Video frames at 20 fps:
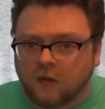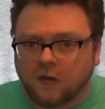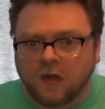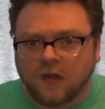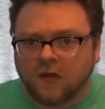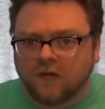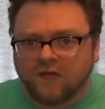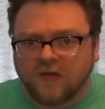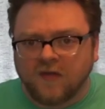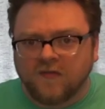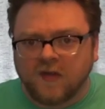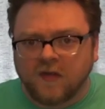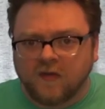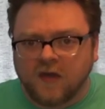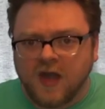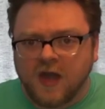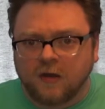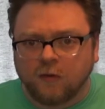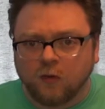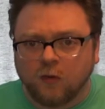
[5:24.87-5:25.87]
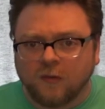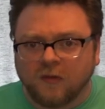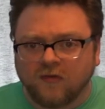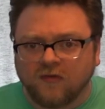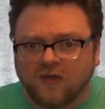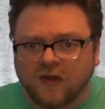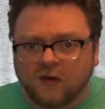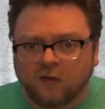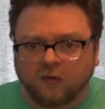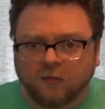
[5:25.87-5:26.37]
because I've never had a Reuben
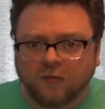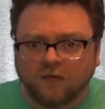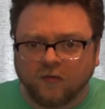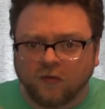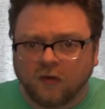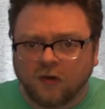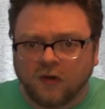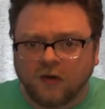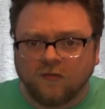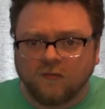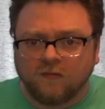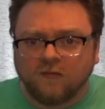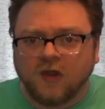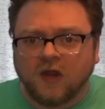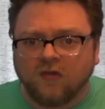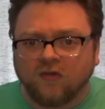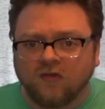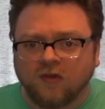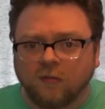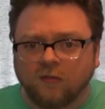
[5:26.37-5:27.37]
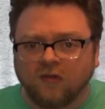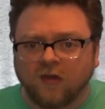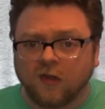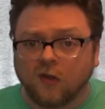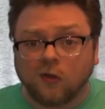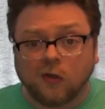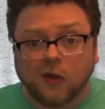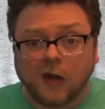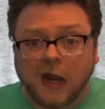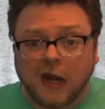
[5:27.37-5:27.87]
sandwich before, and it, it seems
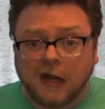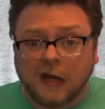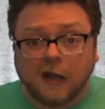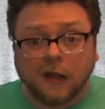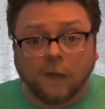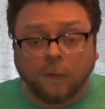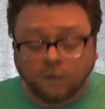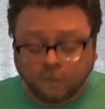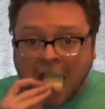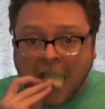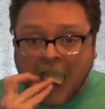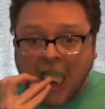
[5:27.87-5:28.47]
like a good idea.